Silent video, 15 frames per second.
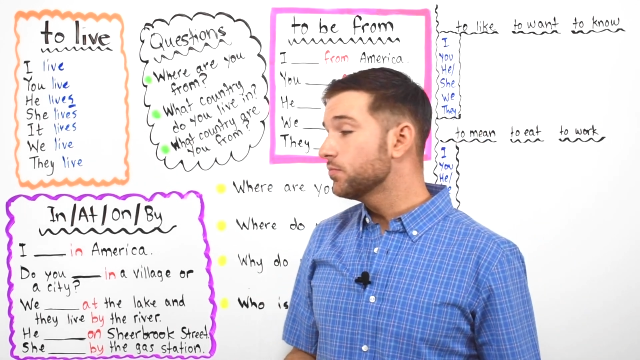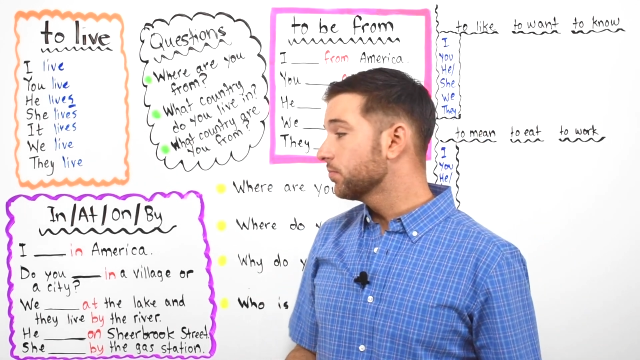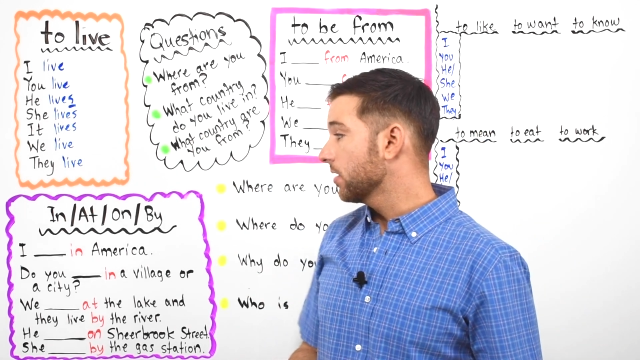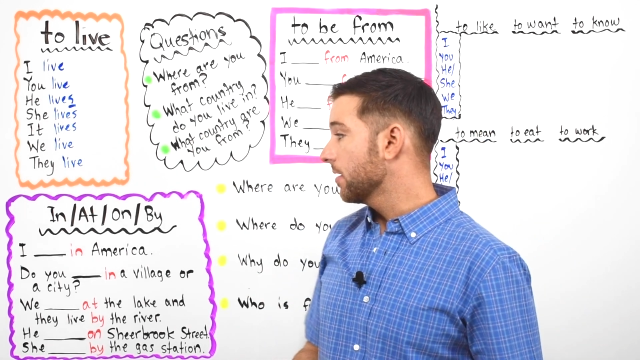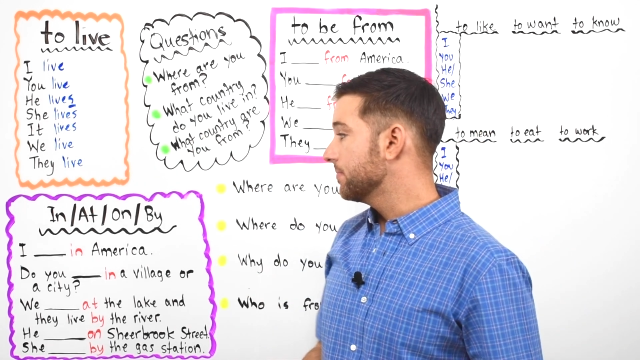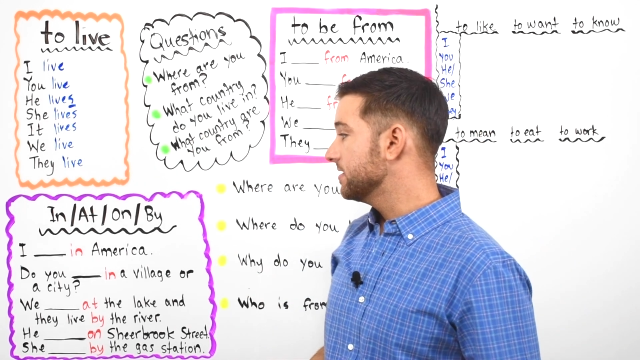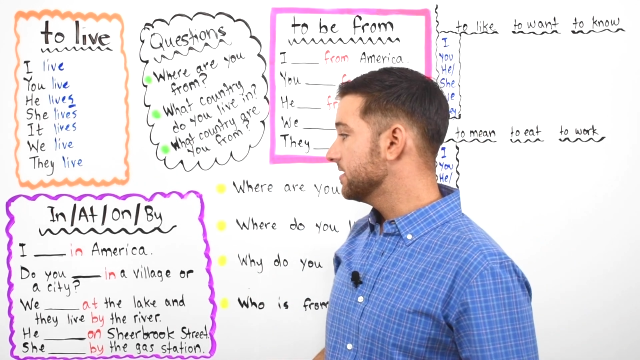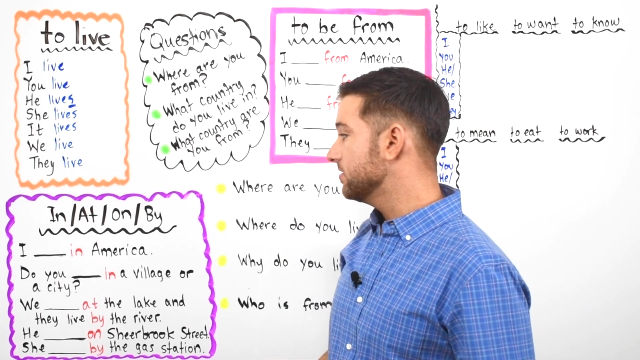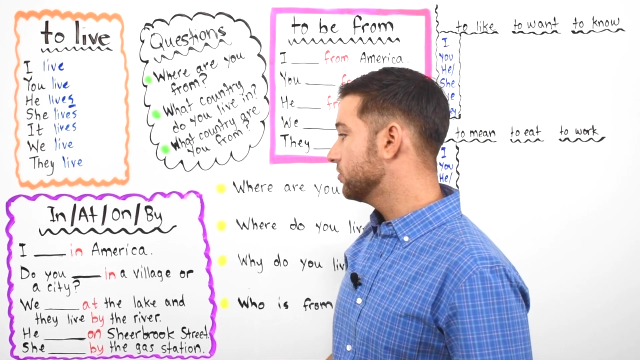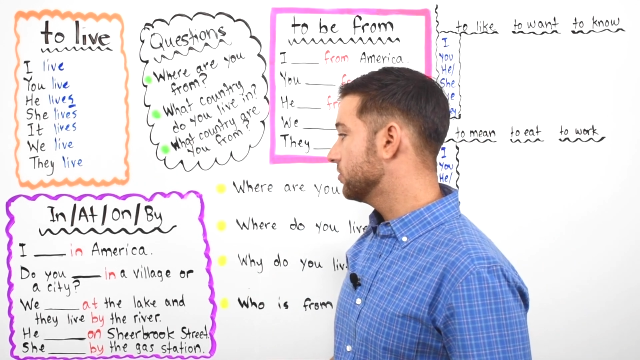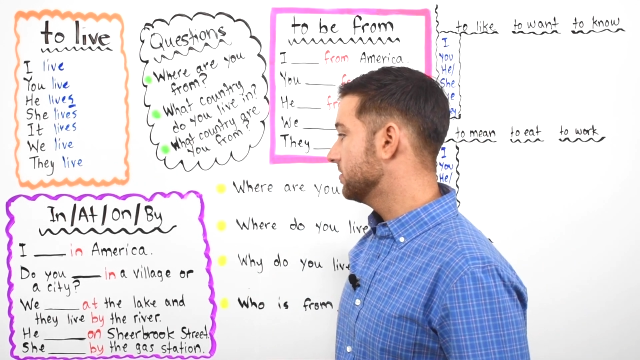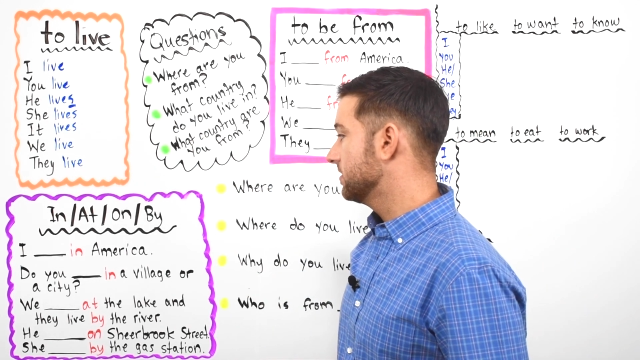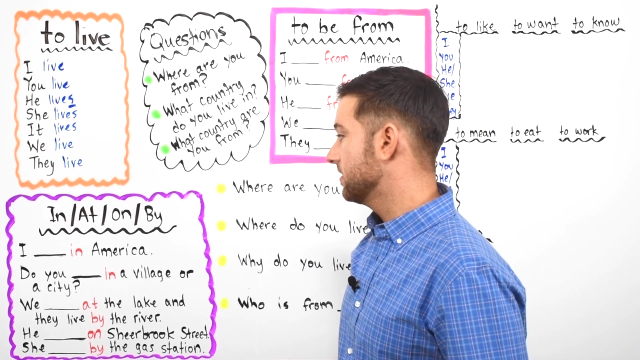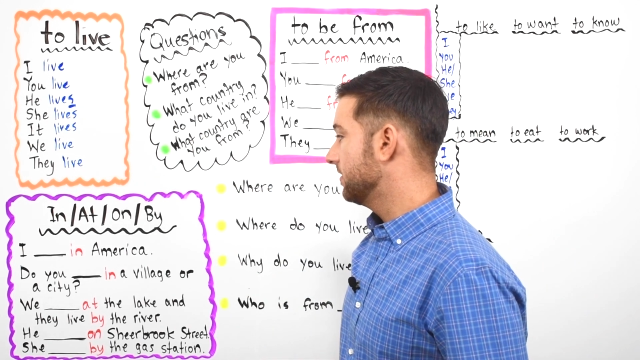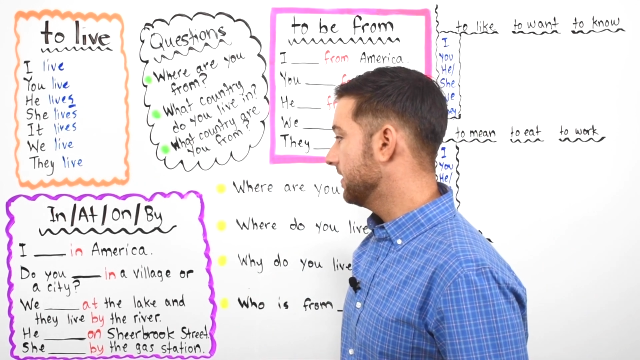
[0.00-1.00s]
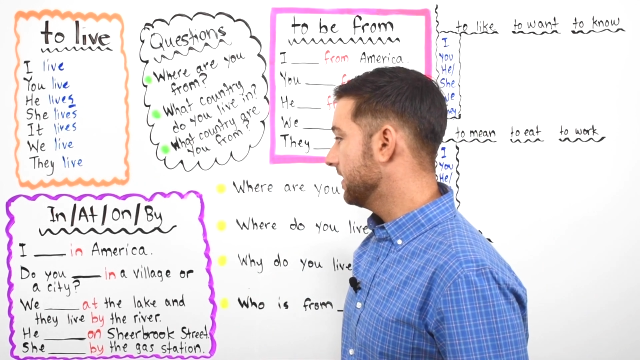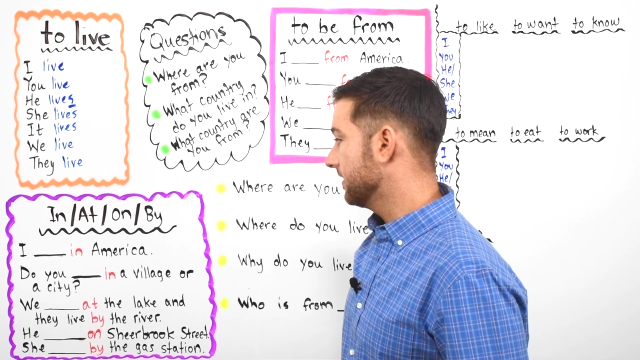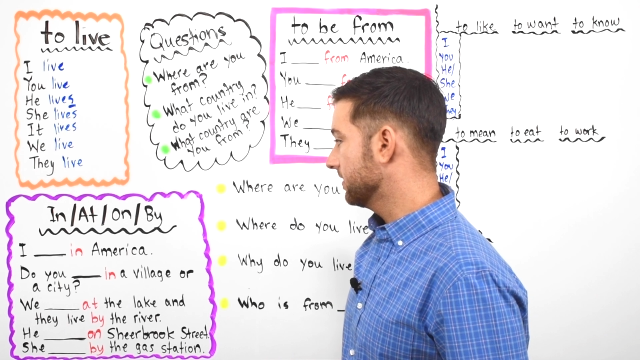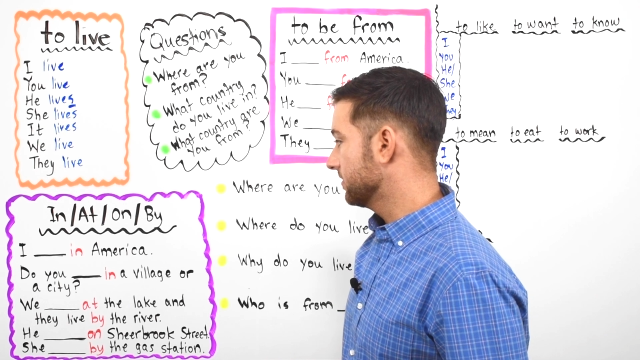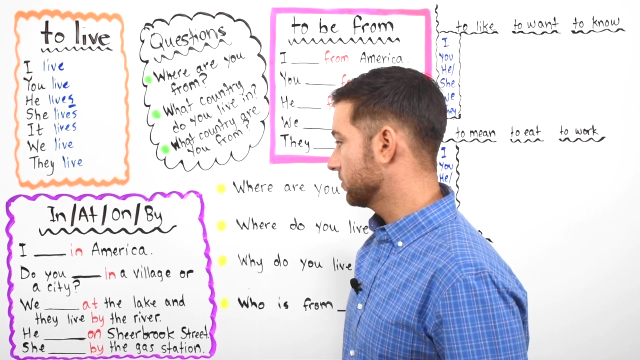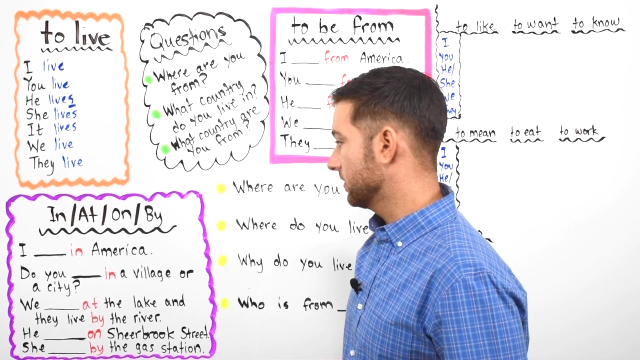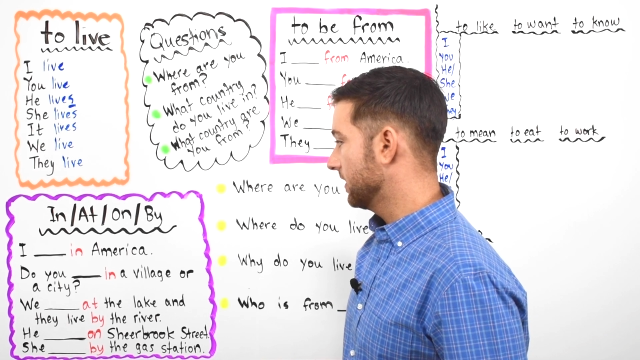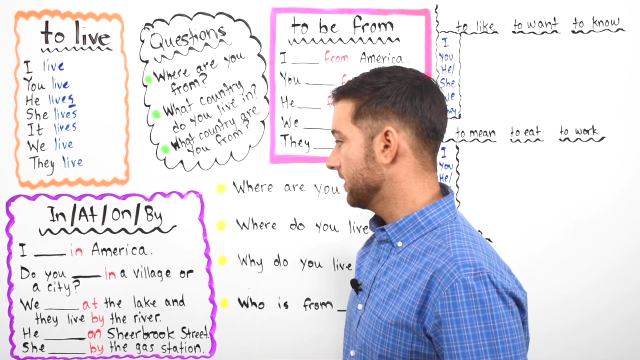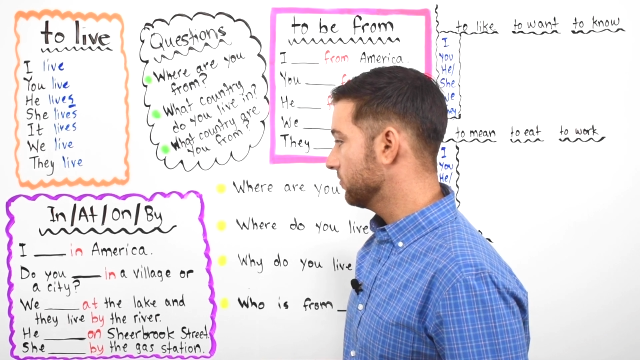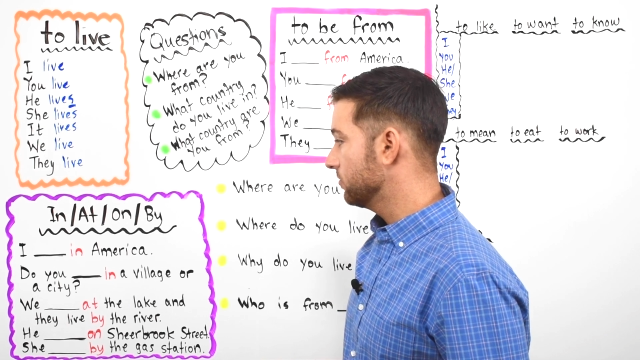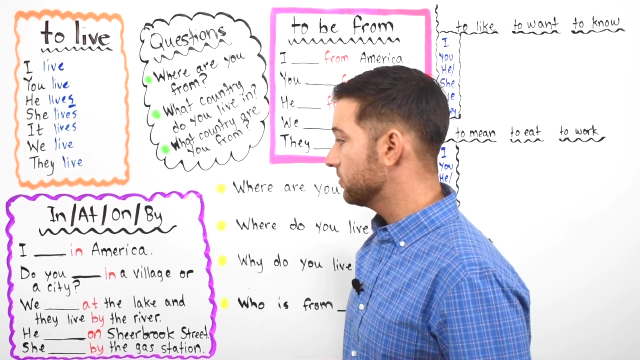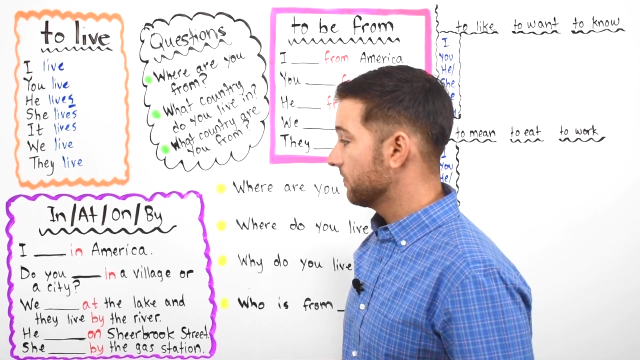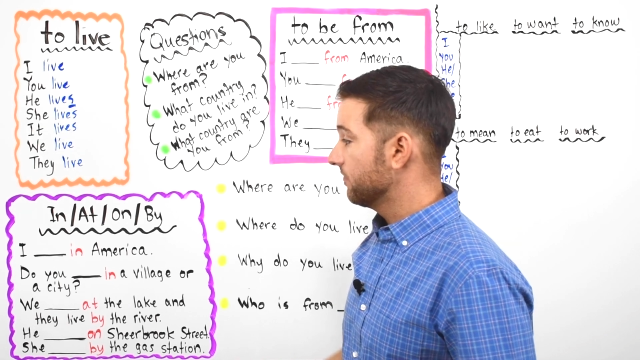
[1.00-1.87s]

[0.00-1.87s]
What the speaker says: prepositions in the English language.